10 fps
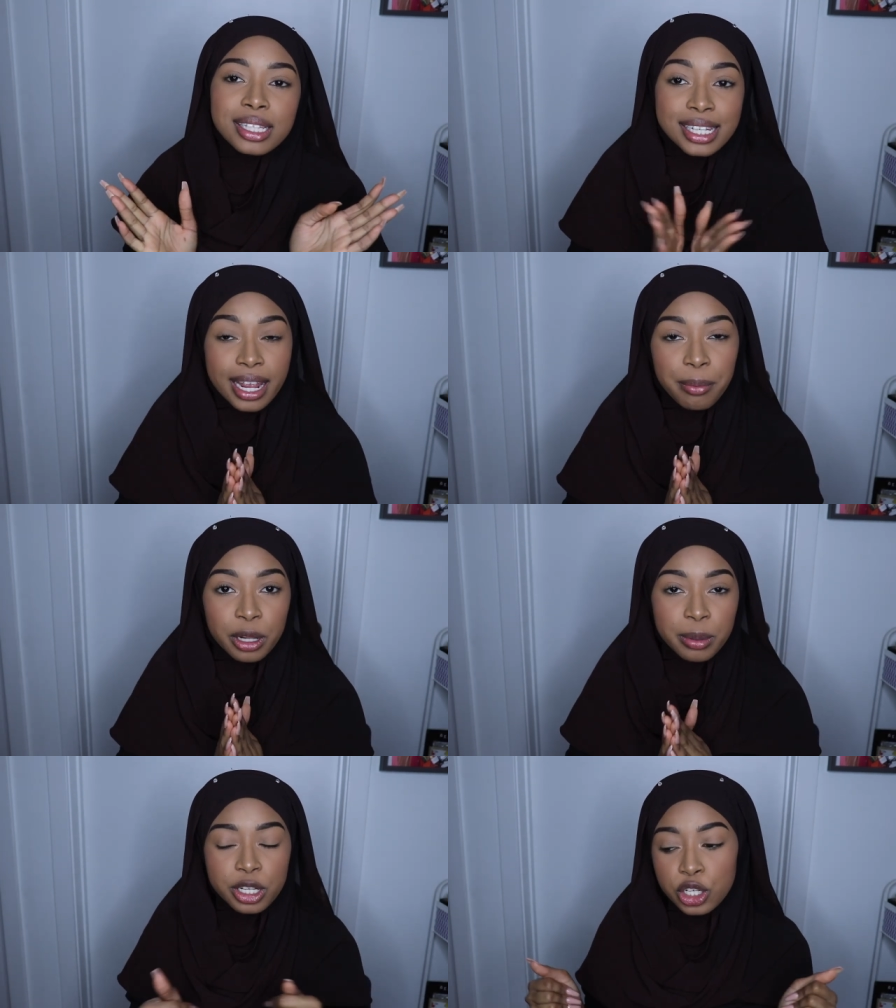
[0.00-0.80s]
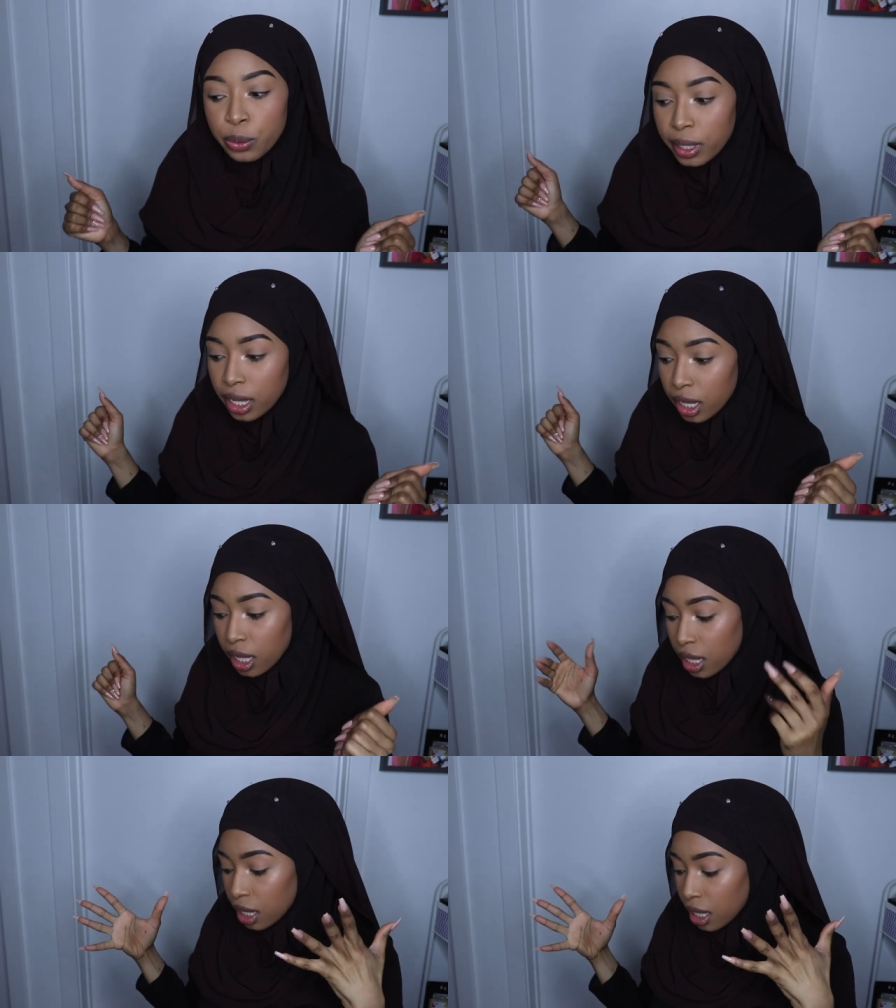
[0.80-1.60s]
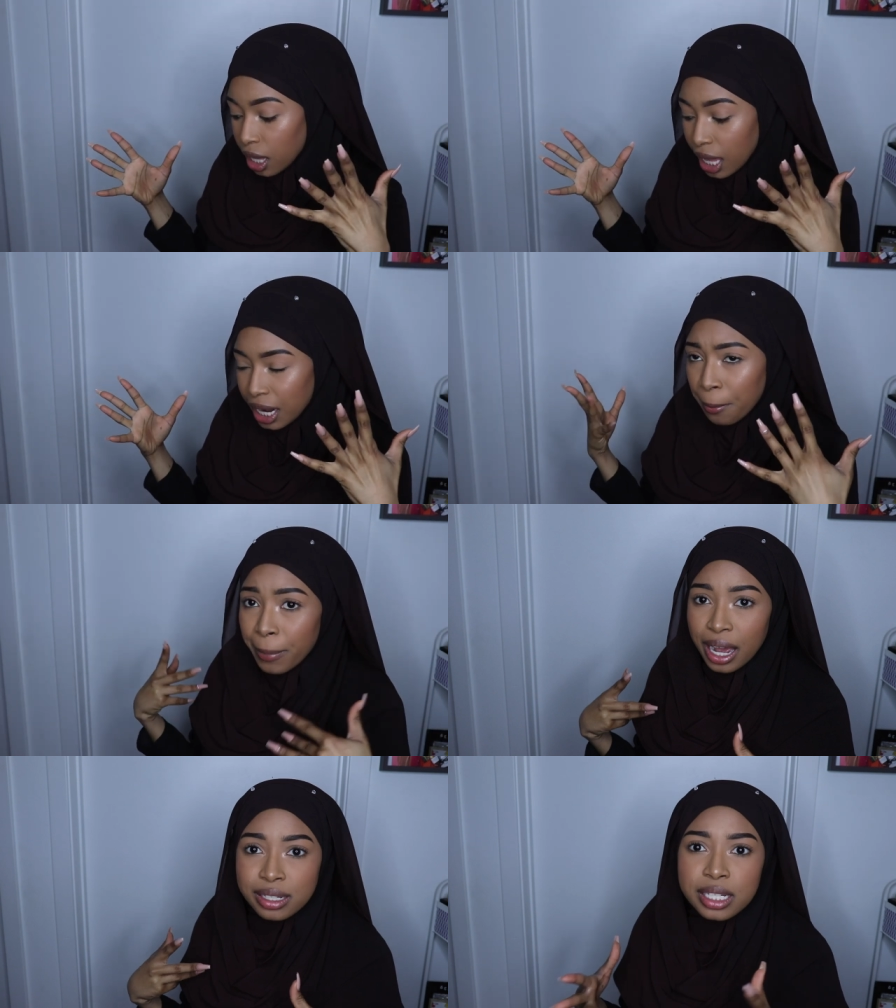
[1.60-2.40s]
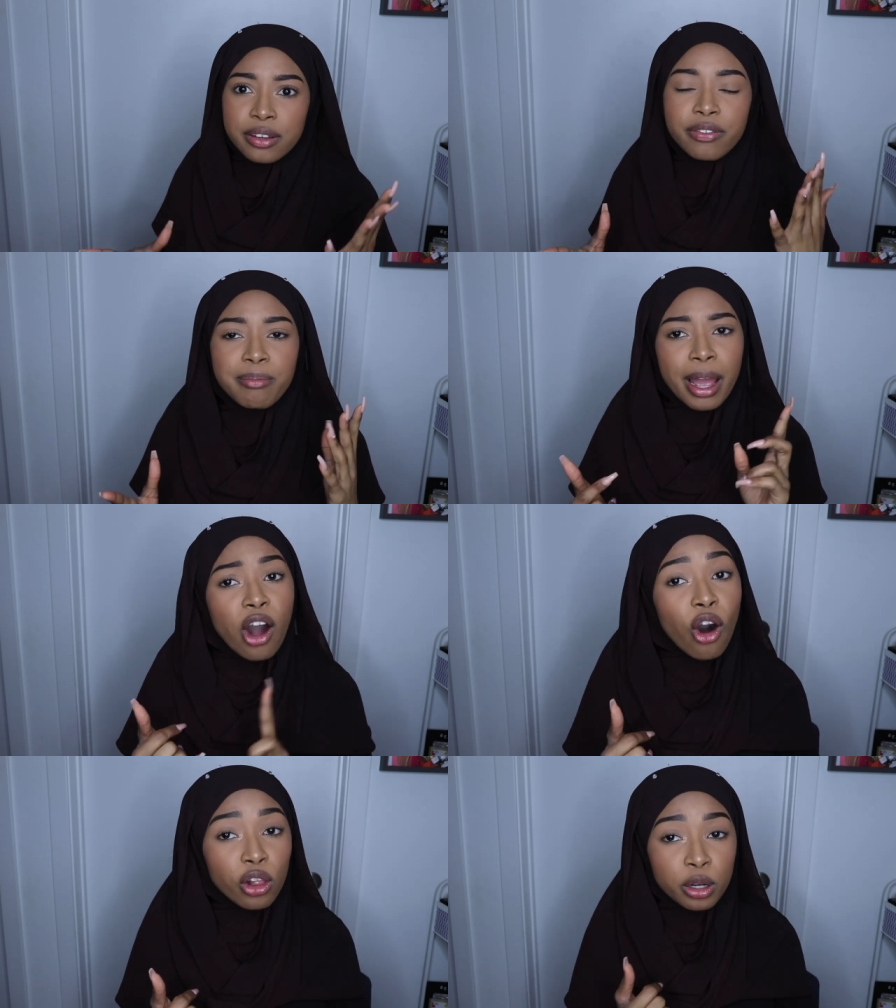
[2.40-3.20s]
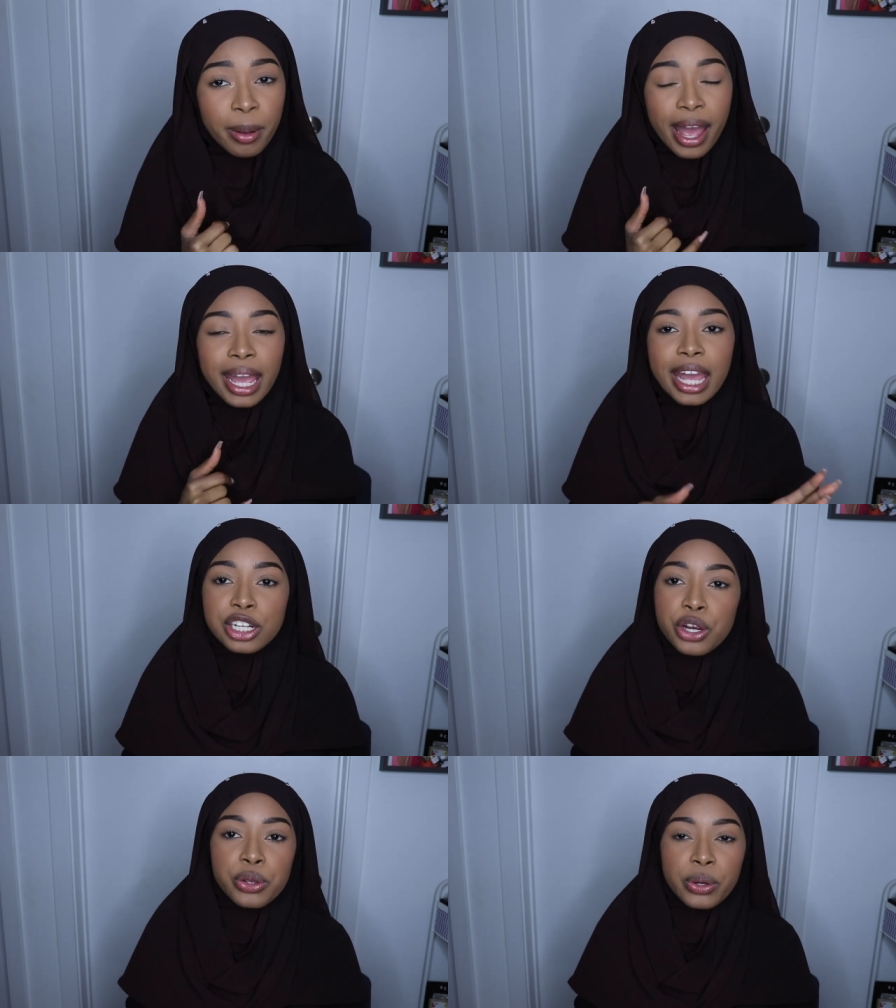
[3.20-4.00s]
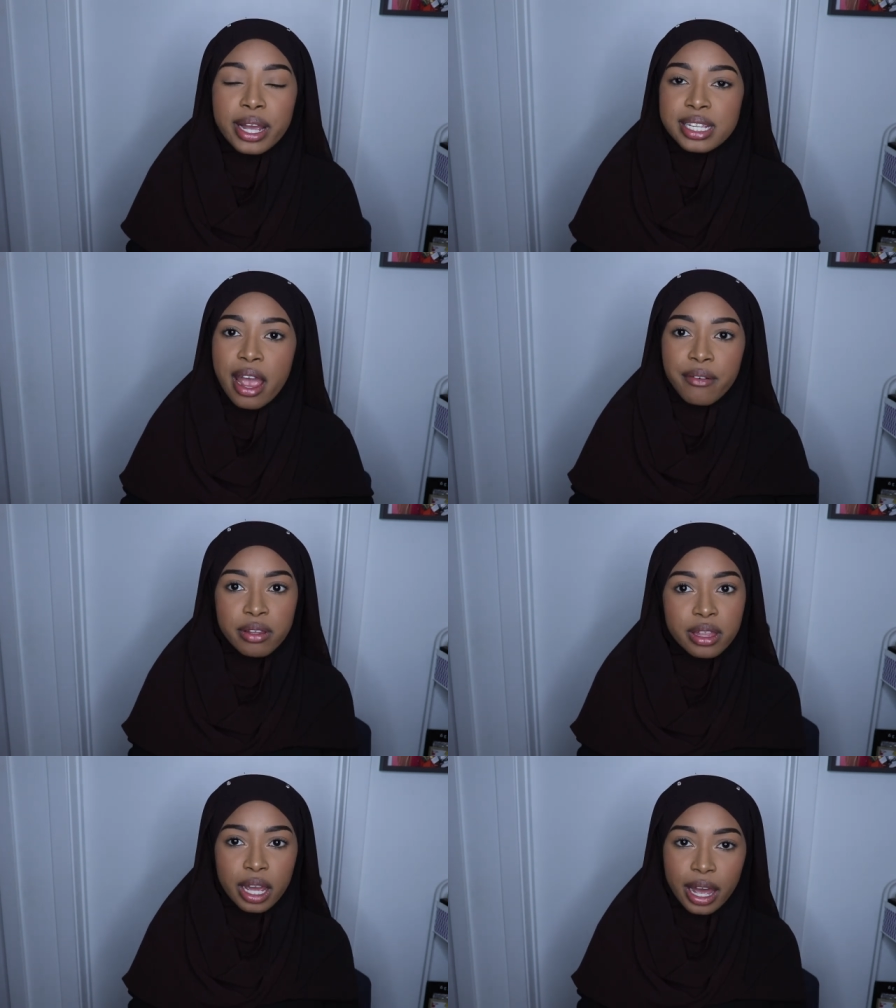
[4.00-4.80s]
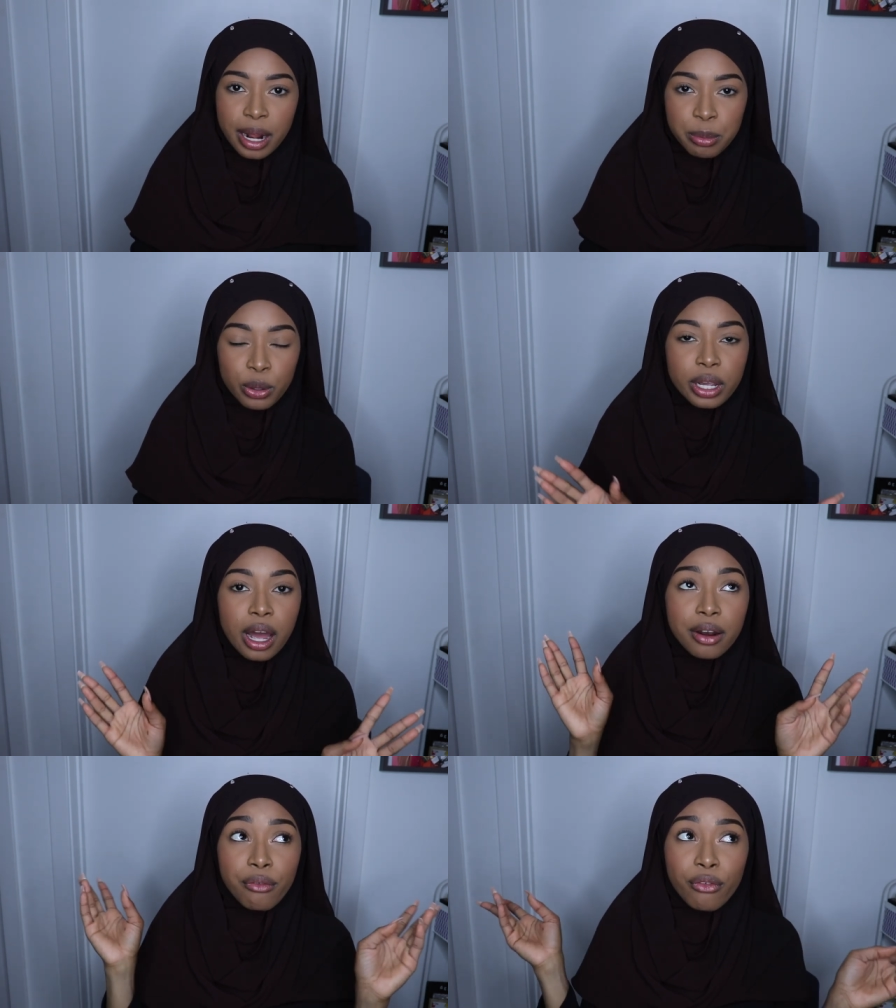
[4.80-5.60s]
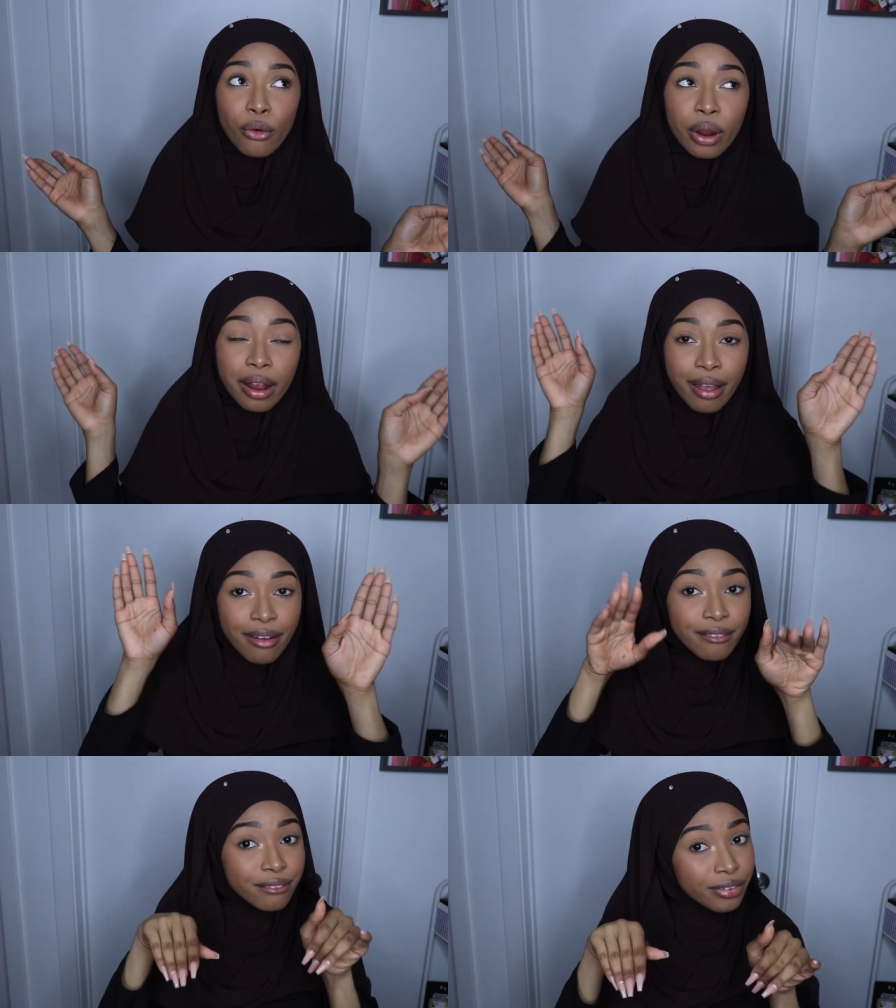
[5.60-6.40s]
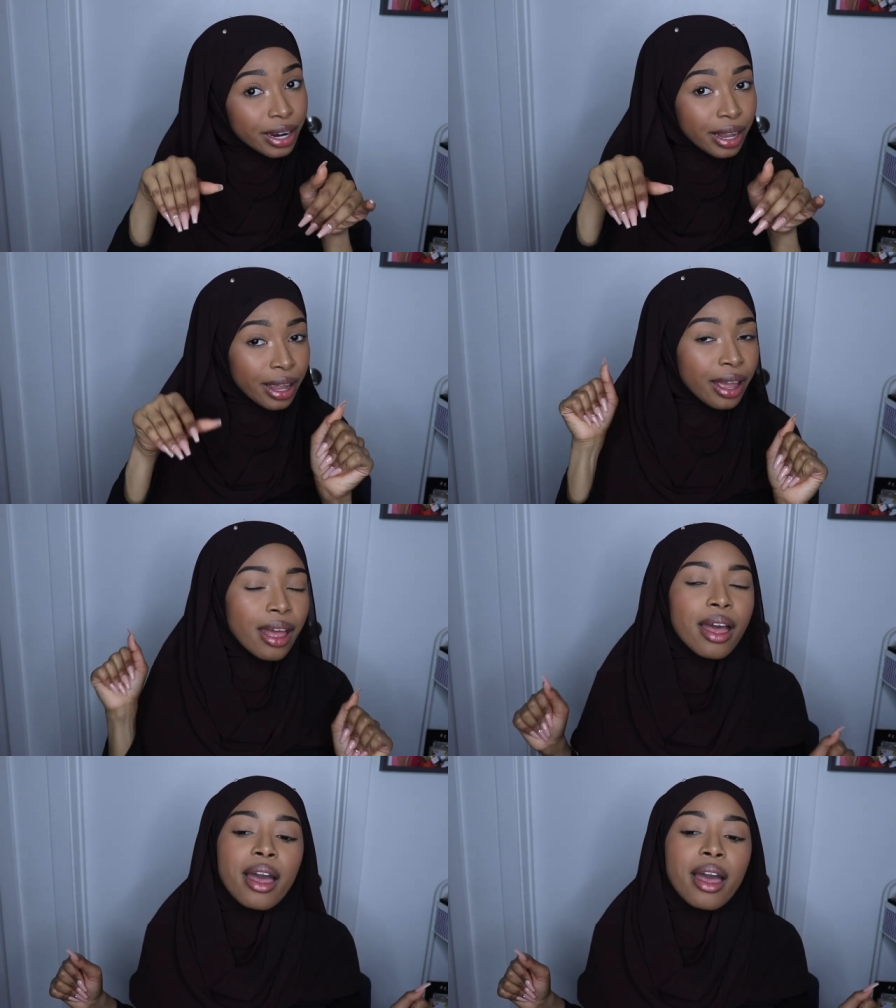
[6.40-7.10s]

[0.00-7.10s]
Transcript: Today I'm going to be doing an unboxing of my hauler bag and showing you guys everything I got at BeautyCon for free